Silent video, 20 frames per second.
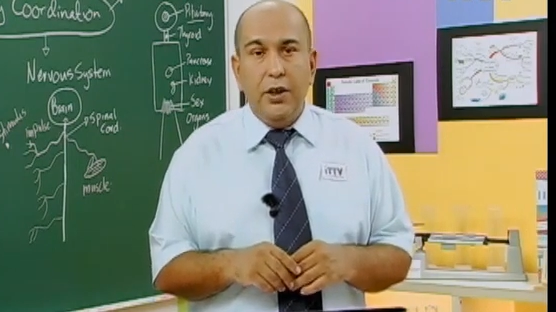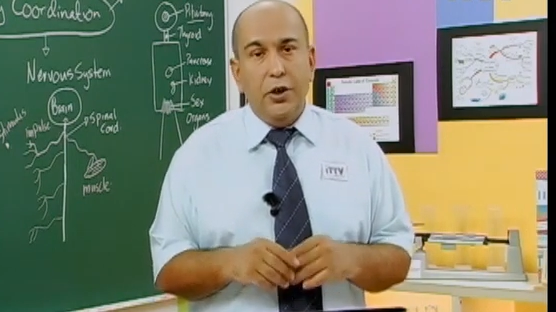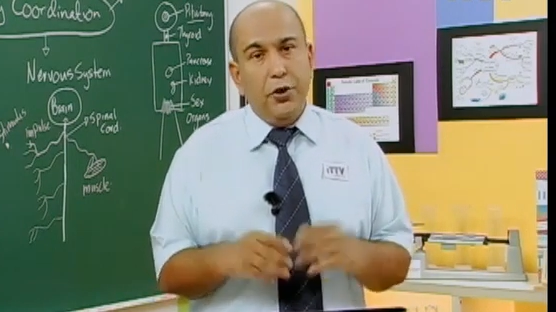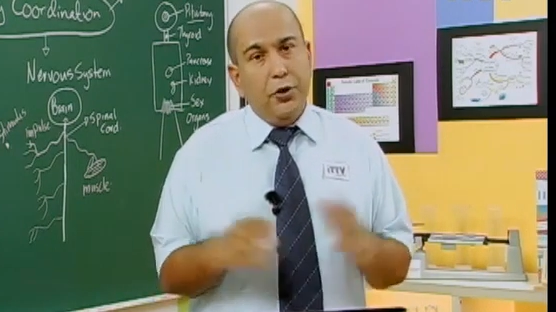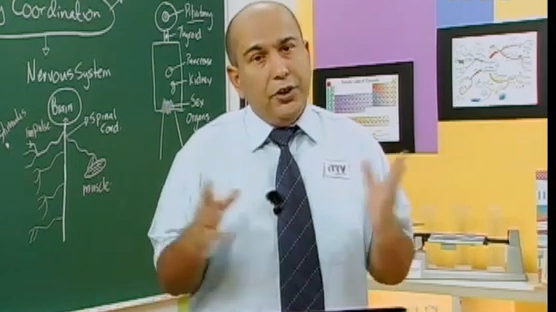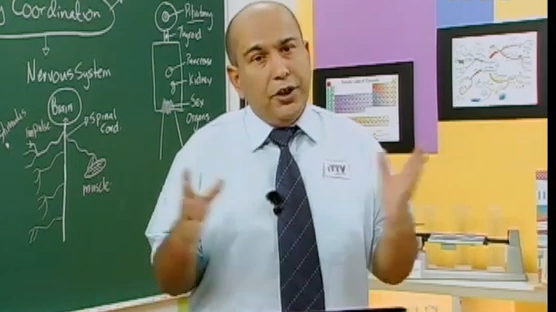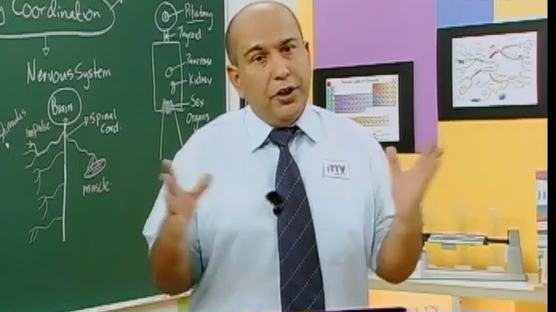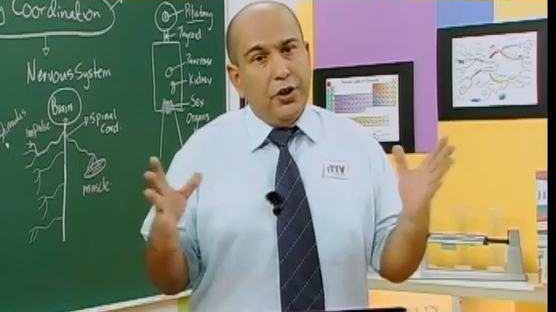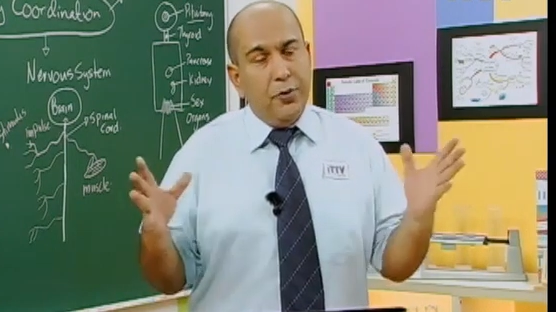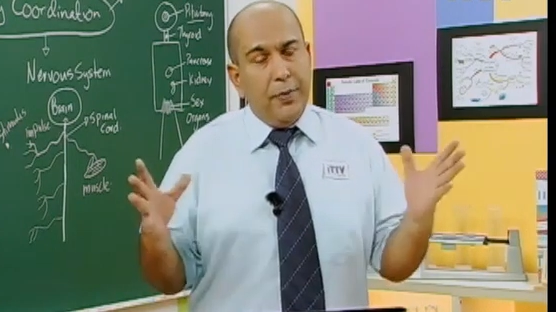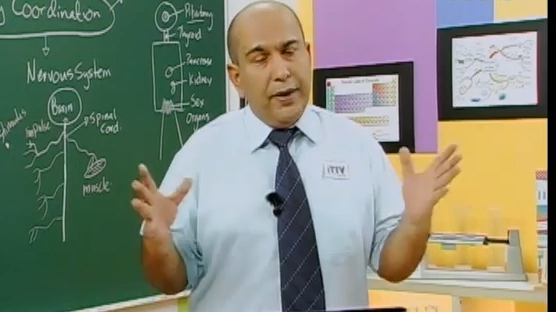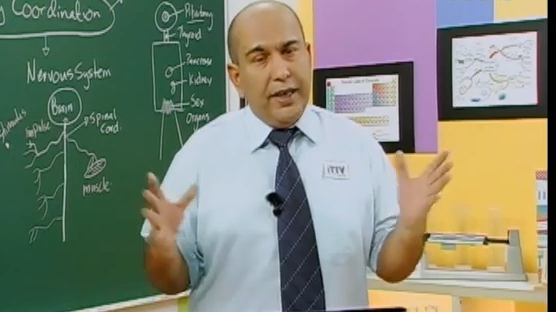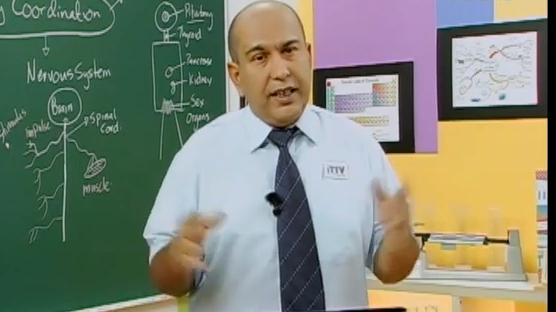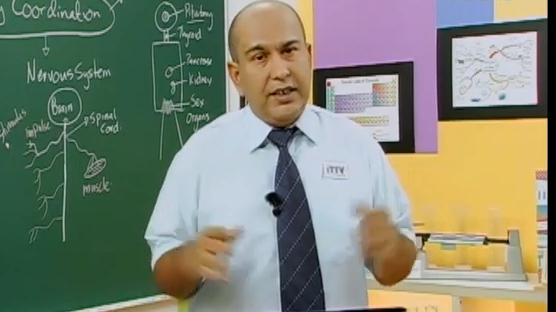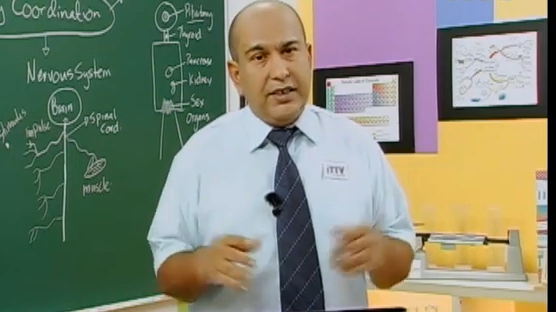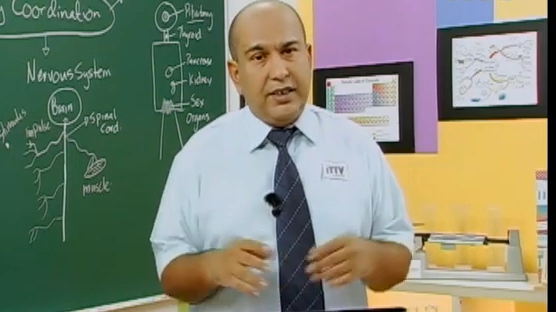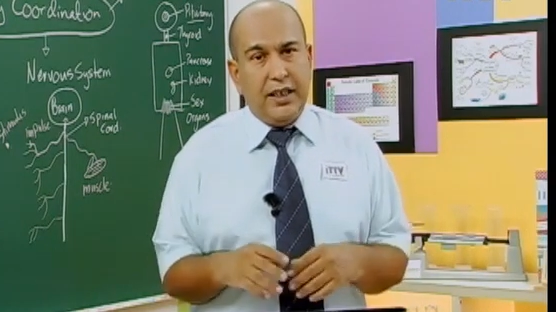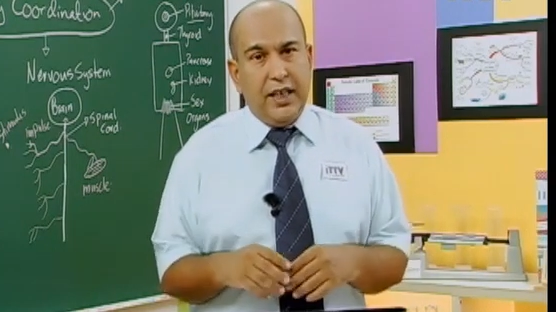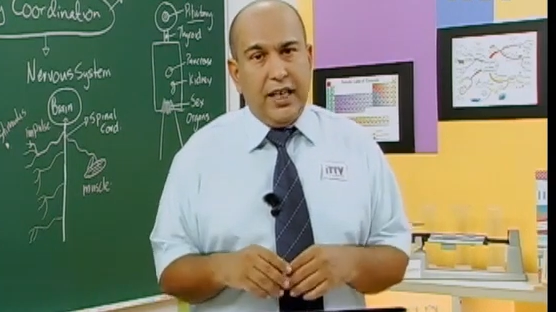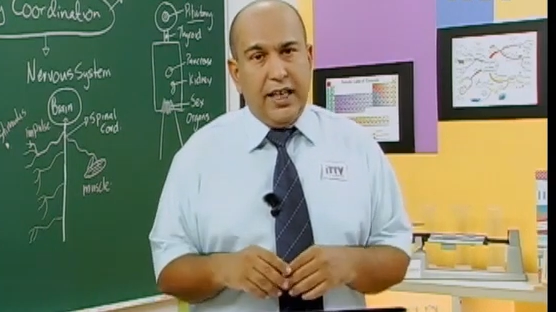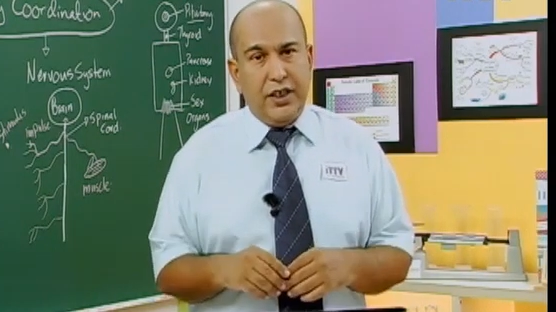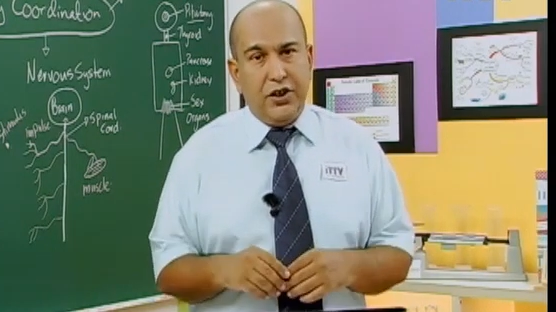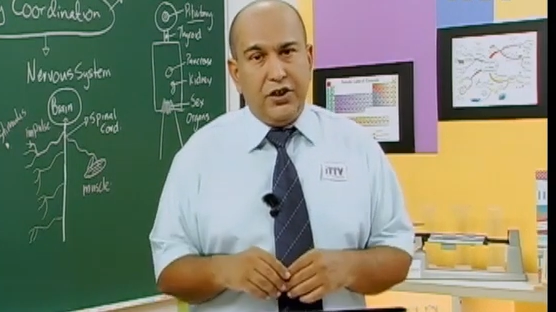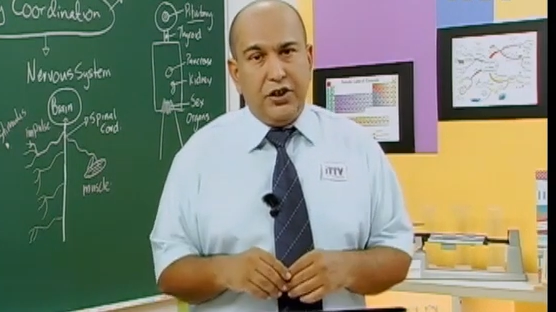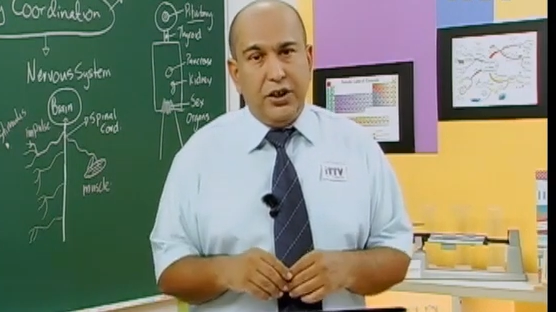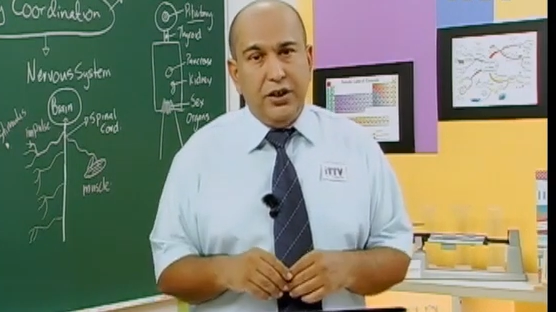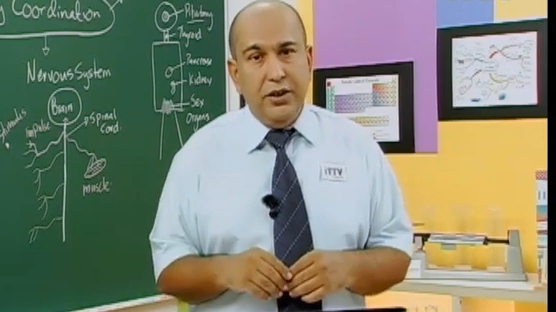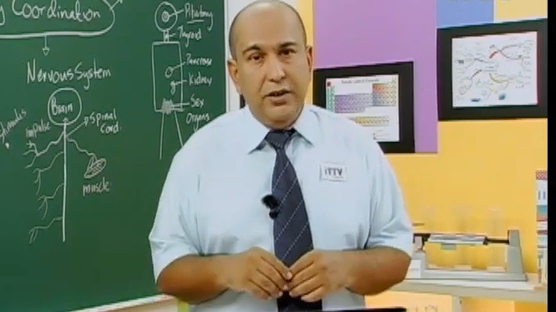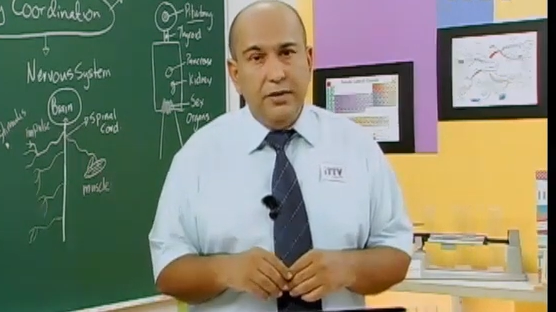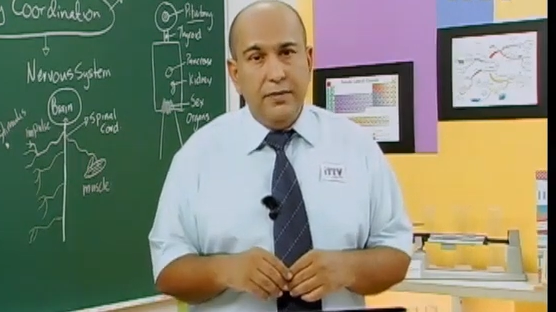You need to make a
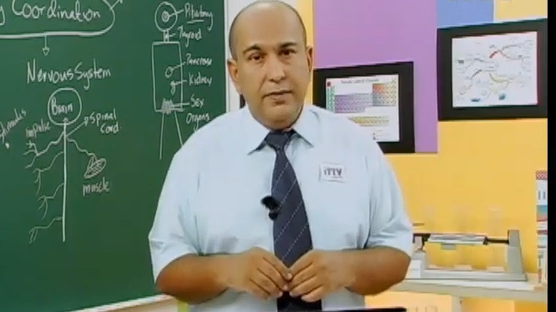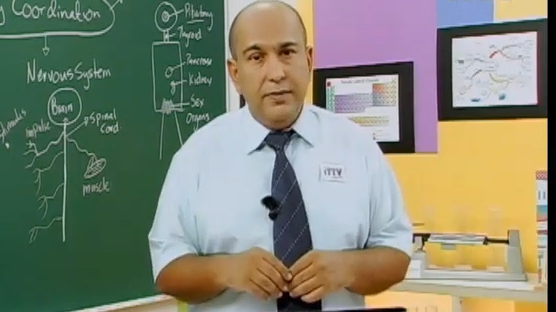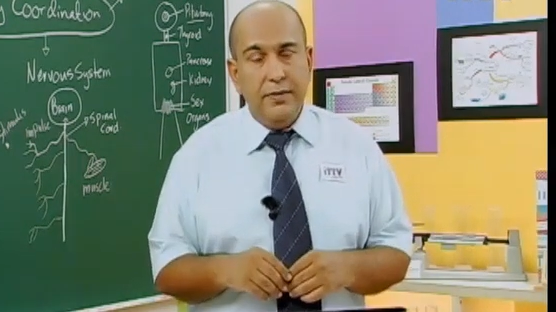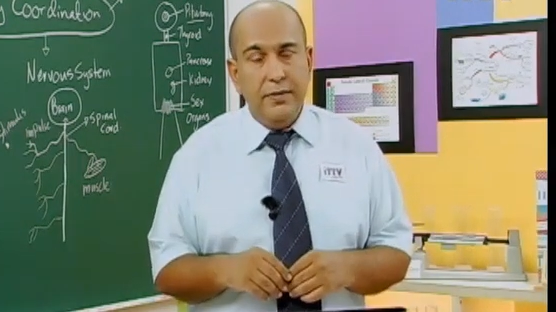selection.